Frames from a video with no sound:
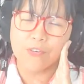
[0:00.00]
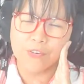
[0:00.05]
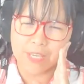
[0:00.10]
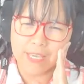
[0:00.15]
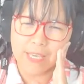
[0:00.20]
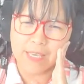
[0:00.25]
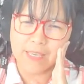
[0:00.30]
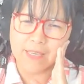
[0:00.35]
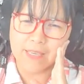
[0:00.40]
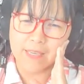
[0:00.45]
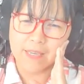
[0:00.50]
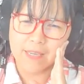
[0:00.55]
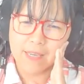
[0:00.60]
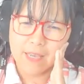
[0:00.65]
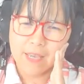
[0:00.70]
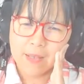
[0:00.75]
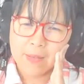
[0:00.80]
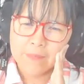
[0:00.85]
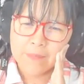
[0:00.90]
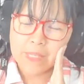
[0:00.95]
Okay.
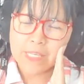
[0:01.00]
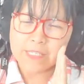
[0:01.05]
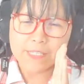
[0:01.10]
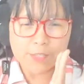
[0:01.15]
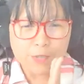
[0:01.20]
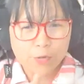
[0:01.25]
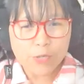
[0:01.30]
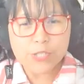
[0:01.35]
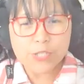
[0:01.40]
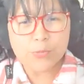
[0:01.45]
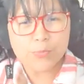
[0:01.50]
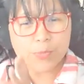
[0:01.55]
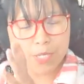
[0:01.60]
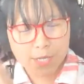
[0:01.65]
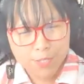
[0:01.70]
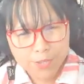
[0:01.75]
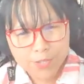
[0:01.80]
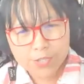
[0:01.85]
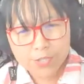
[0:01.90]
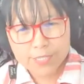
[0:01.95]
Is it going to be
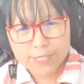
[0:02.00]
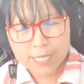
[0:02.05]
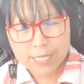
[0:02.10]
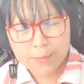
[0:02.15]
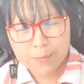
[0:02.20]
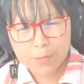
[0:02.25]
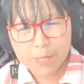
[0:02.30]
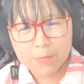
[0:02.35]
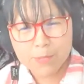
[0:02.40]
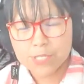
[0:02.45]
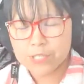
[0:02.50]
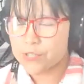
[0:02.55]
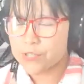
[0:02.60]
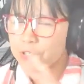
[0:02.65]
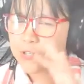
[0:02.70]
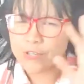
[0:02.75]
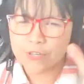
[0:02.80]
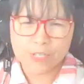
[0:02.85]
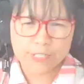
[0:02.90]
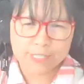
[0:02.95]
under the same
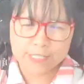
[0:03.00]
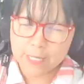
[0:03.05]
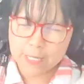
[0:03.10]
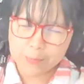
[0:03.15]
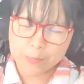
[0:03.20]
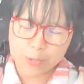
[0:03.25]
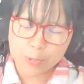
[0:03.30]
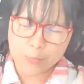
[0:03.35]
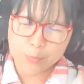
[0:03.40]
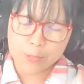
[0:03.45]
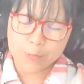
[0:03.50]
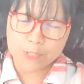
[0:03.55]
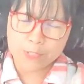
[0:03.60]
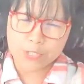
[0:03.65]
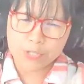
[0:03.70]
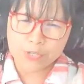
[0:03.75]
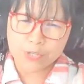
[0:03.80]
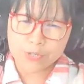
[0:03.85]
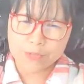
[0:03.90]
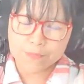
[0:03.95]
publisher or a separate
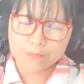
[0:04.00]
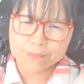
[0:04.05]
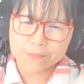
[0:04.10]
publisher?